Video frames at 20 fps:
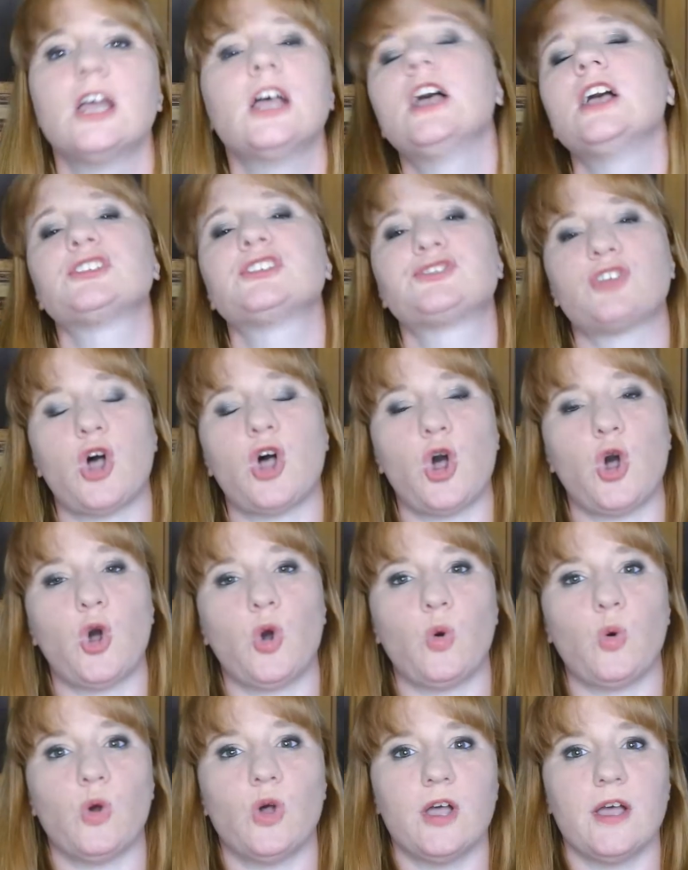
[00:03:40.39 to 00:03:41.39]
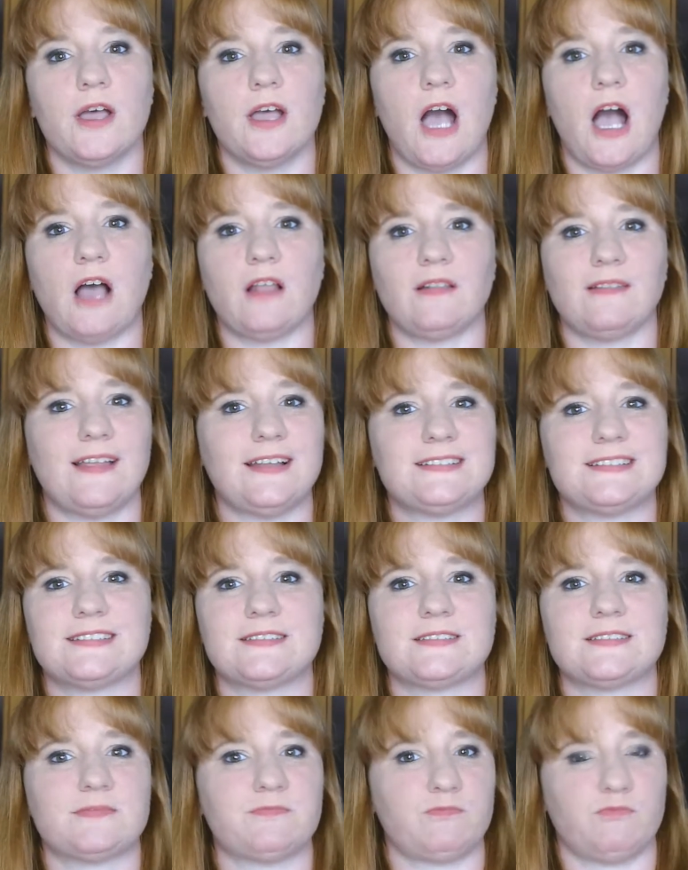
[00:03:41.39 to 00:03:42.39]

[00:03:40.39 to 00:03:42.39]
So let's